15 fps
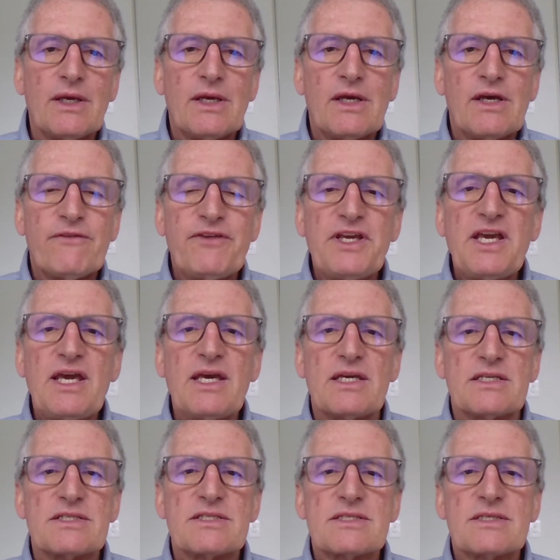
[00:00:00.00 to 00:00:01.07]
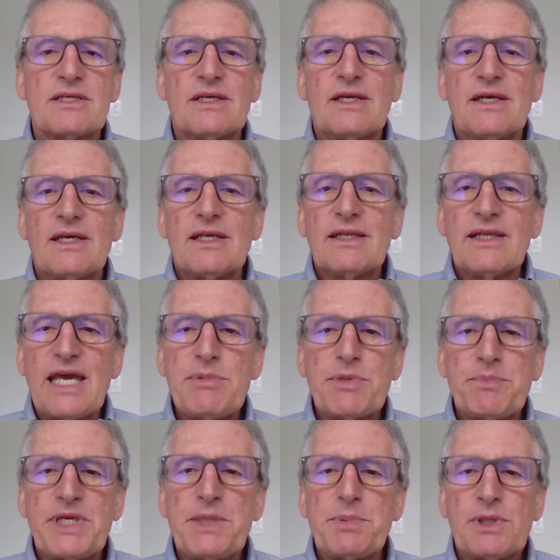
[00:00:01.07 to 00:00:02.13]
For years, Labor
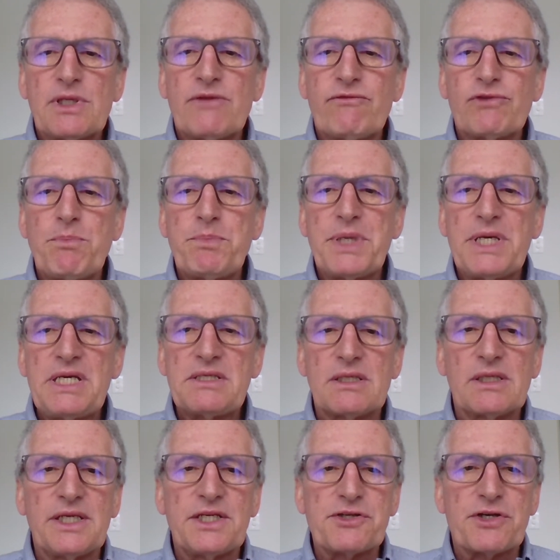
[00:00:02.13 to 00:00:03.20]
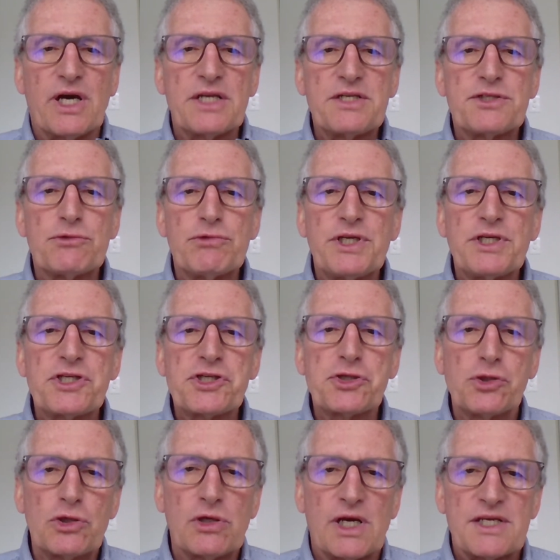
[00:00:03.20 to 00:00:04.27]
people have repeatedly tried to
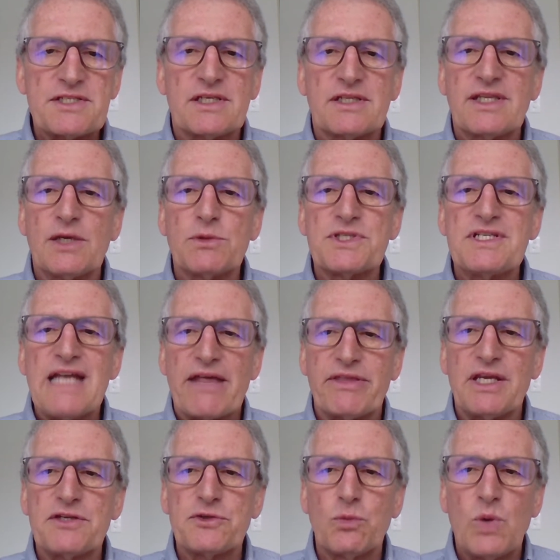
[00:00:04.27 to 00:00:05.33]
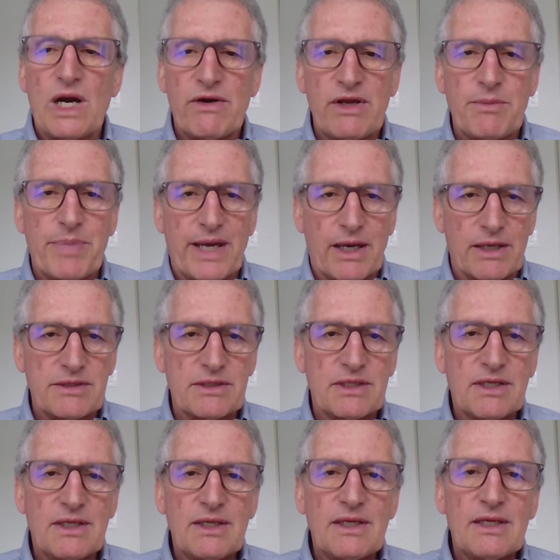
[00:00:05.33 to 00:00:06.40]
reassure us that there was nothing to worry about,
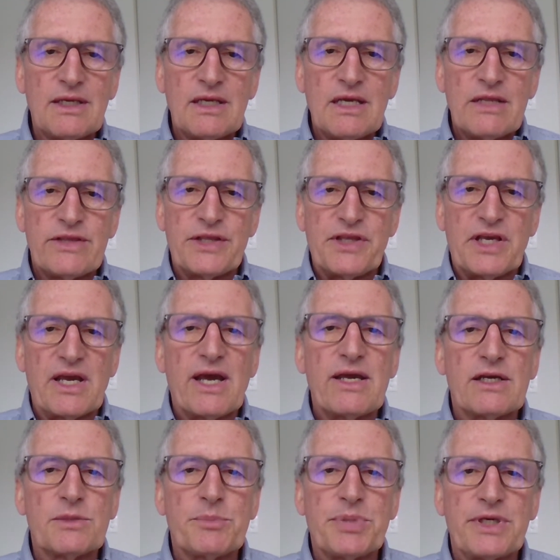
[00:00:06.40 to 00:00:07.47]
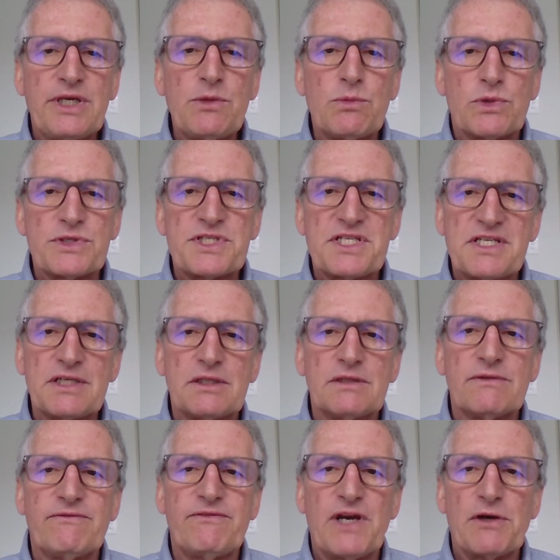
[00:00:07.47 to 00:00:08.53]
that the ALP was
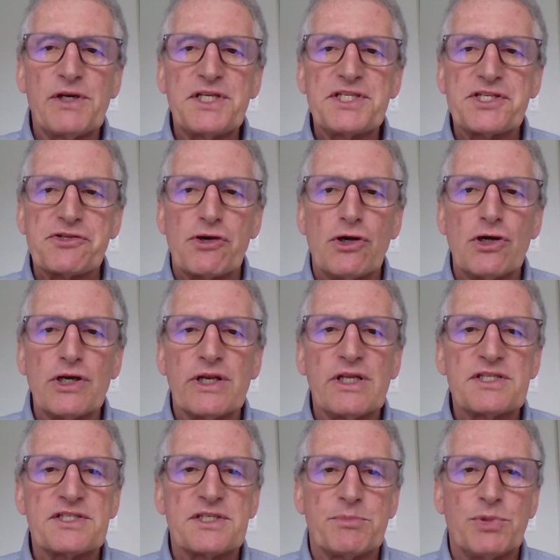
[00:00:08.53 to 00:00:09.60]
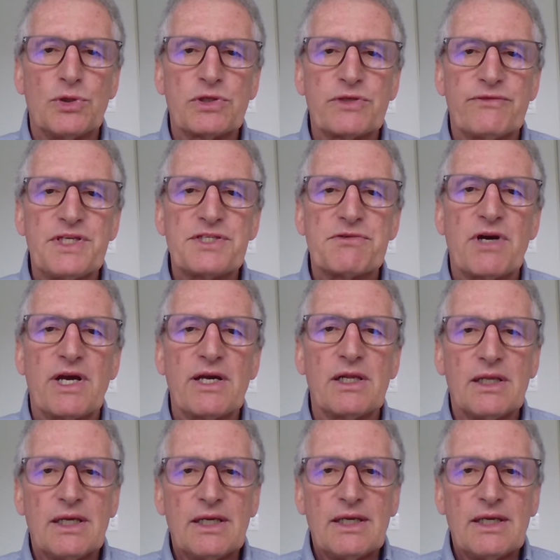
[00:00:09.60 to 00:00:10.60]
still very strong in its support of Israel,